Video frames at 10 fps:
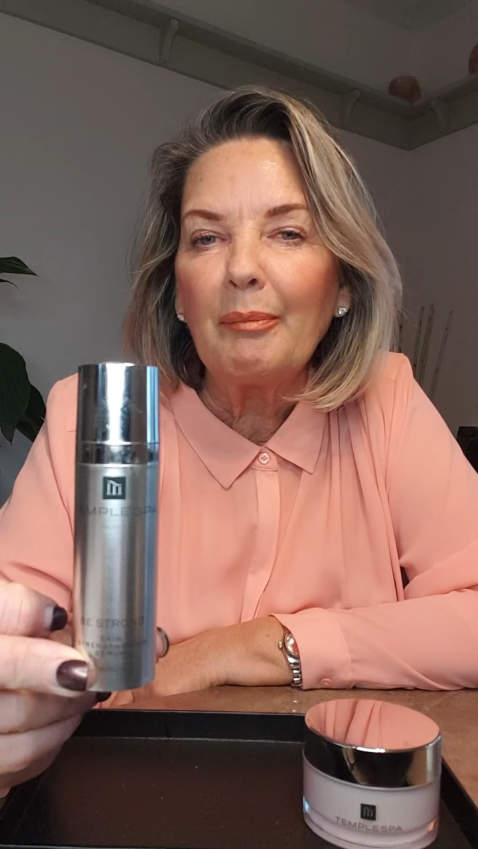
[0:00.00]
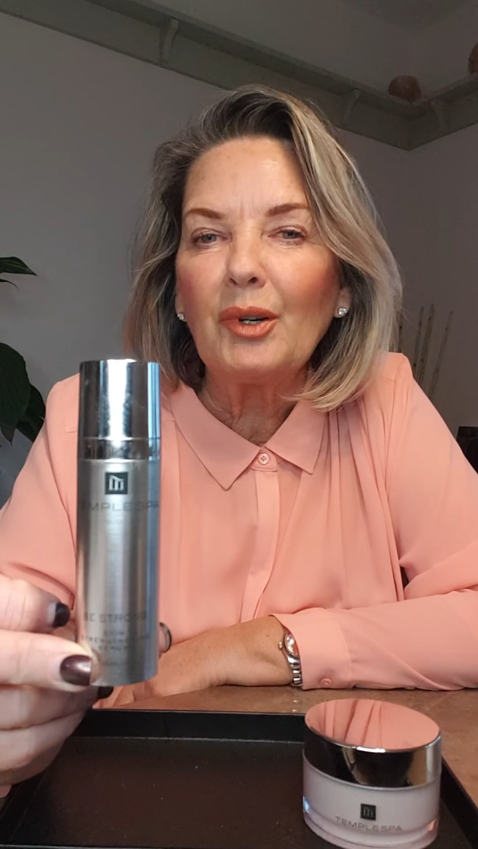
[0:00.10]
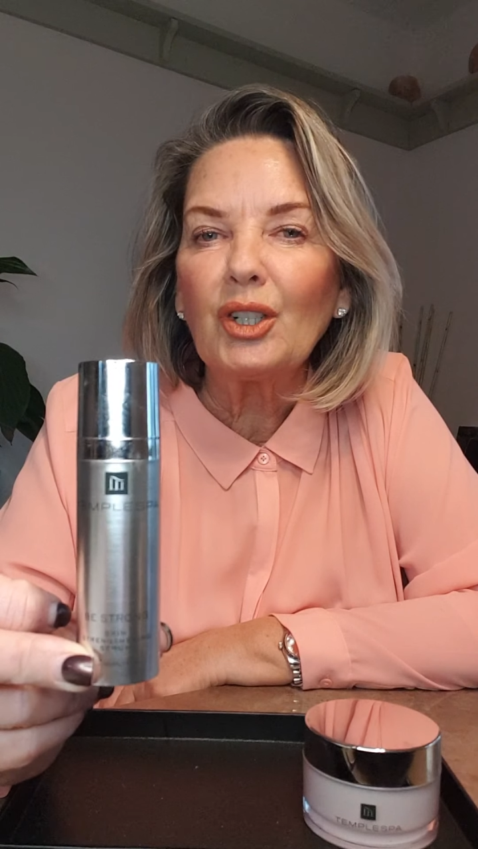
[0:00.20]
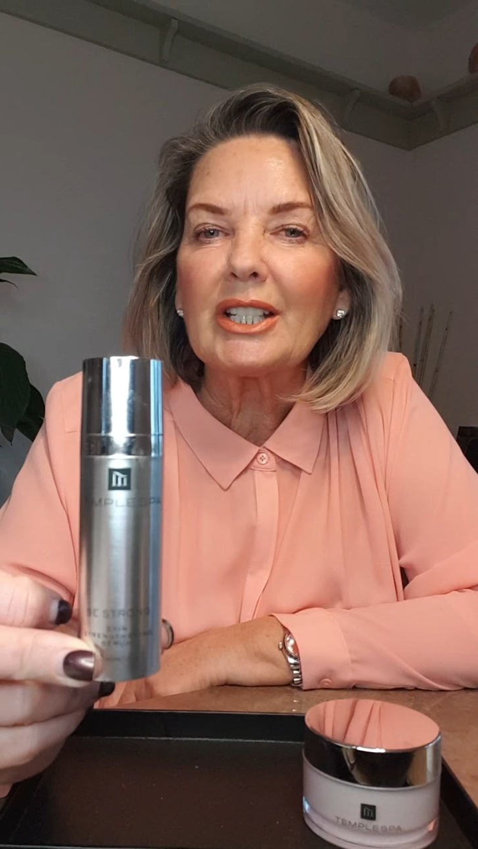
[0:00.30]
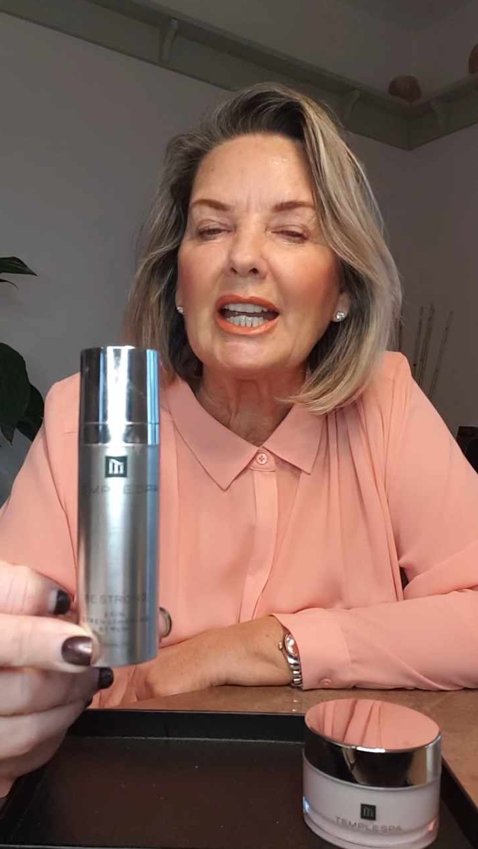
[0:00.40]

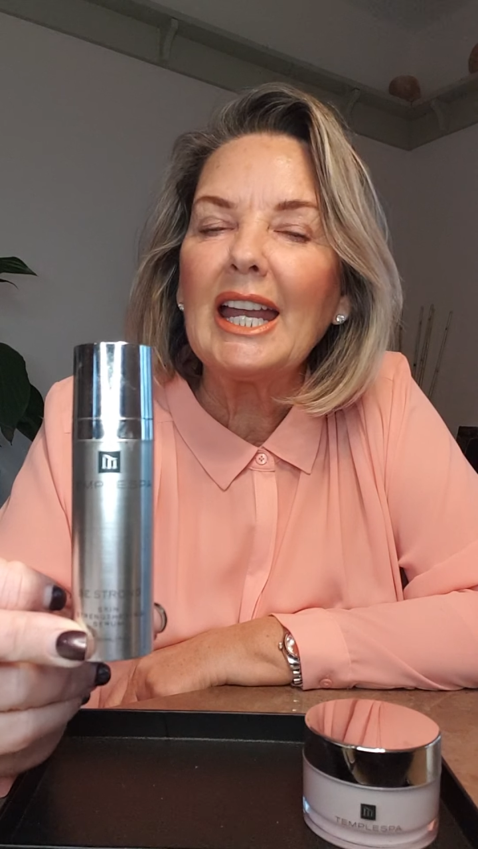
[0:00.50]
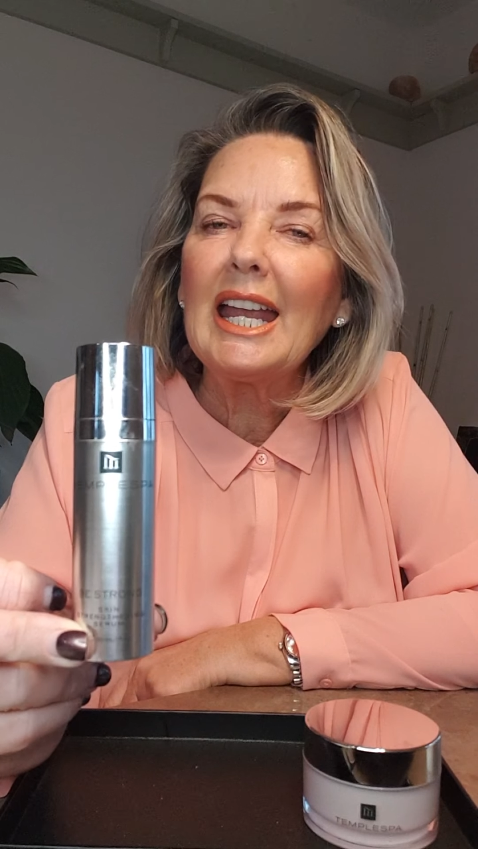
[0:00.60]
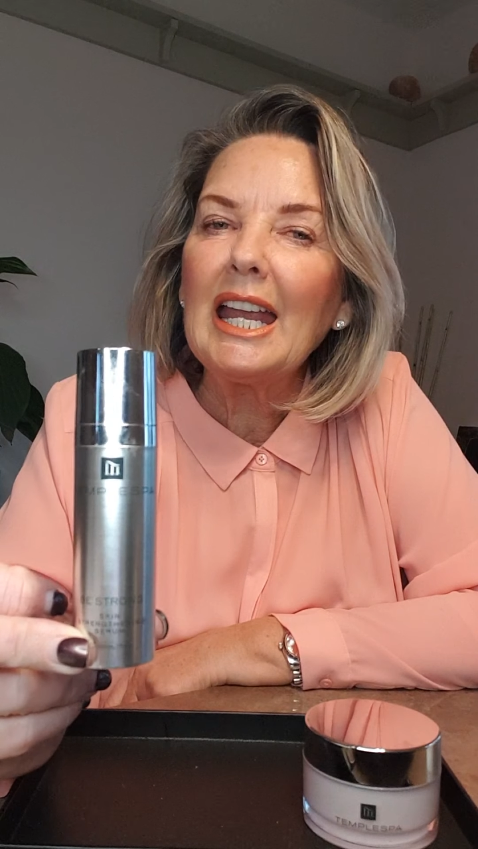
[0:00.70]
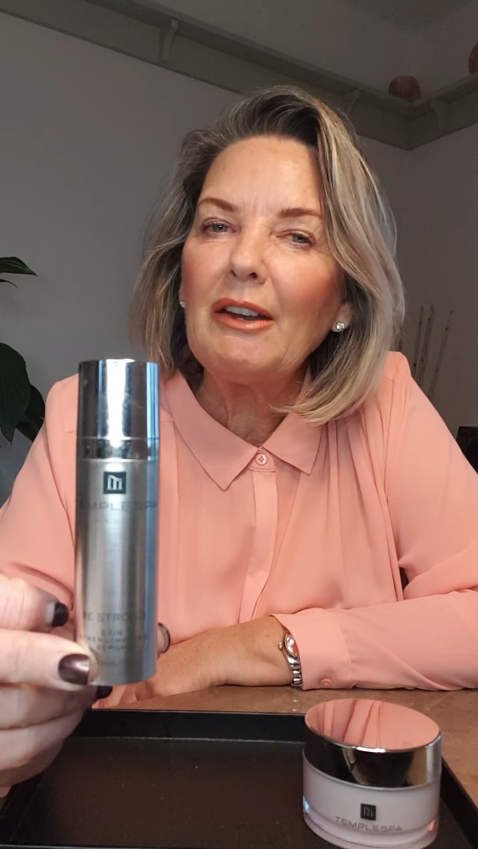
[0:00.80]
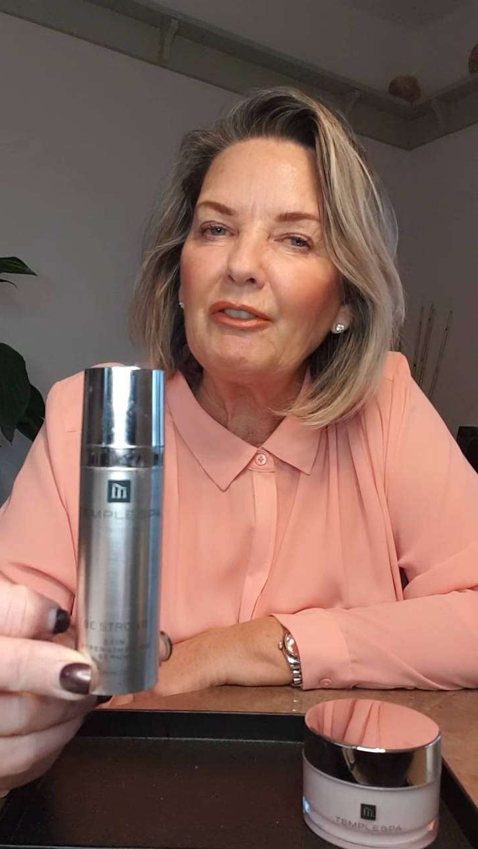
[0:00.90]
But
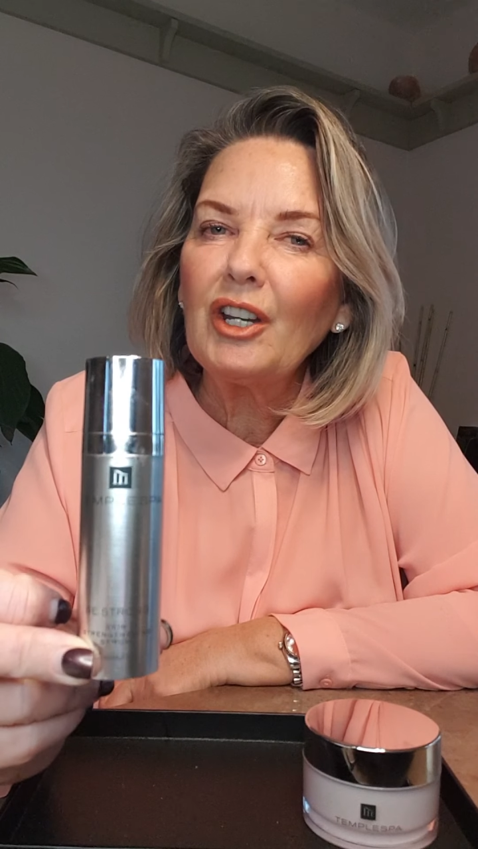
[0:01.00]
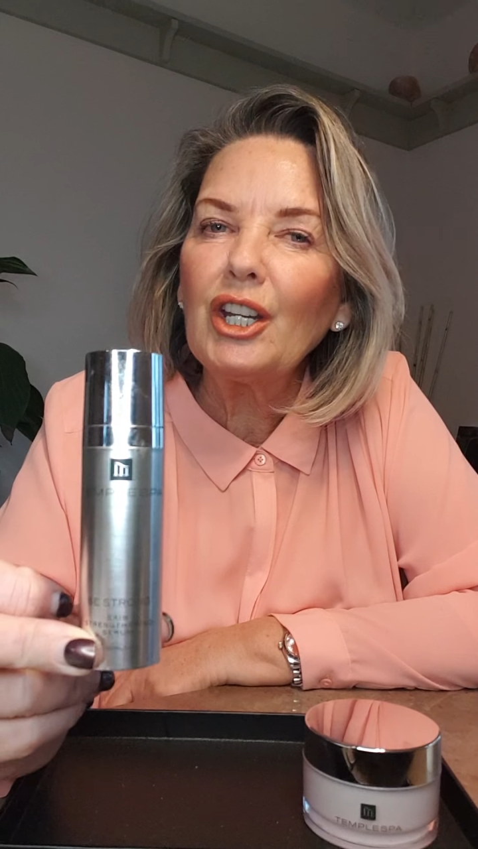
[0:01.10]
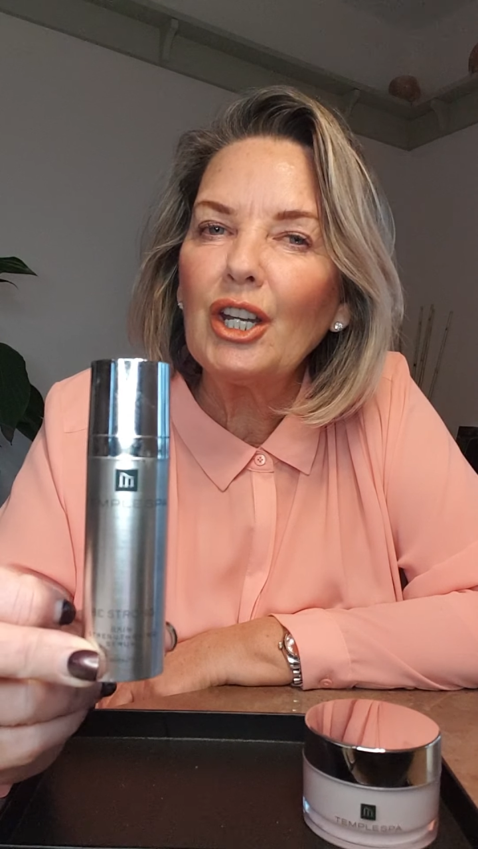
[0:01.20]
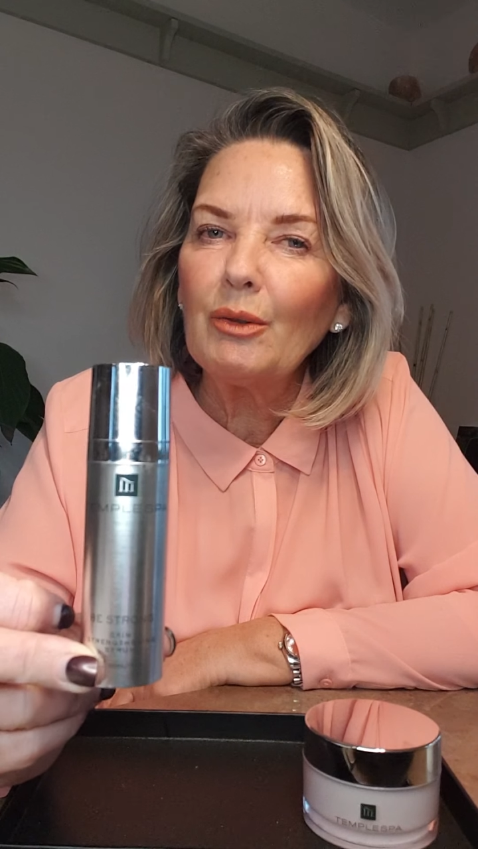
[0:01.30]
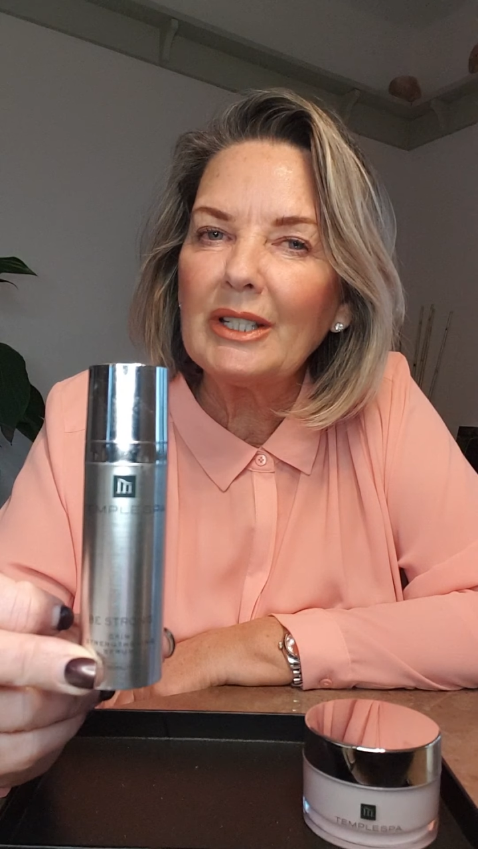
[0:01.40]
if you're
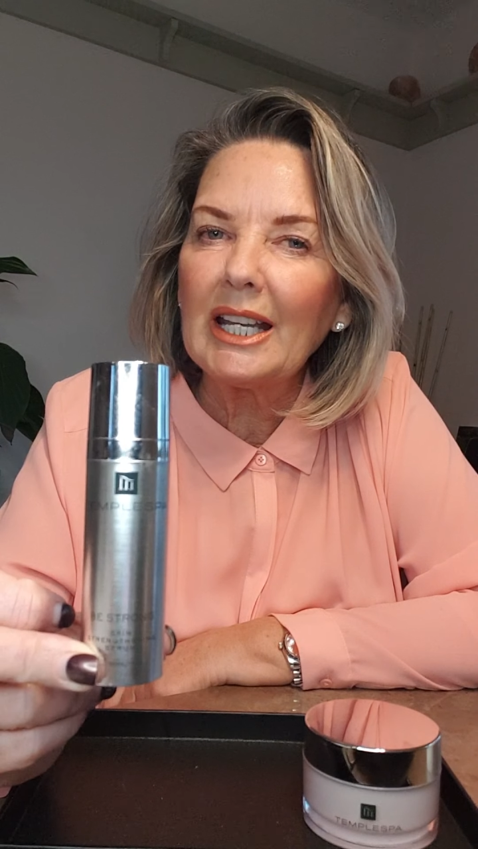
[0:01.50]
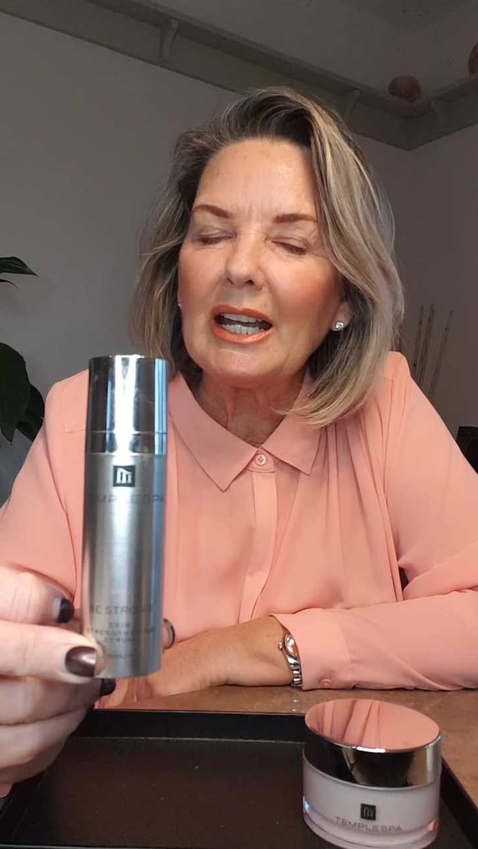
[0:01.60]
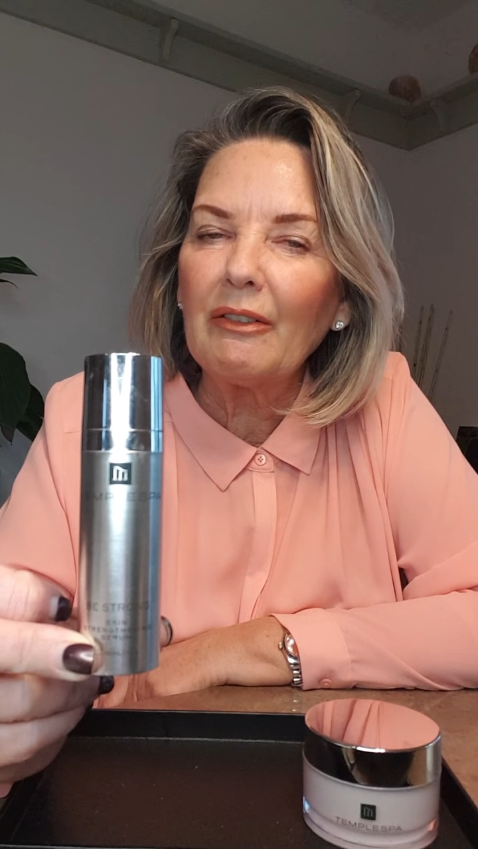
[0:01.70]
using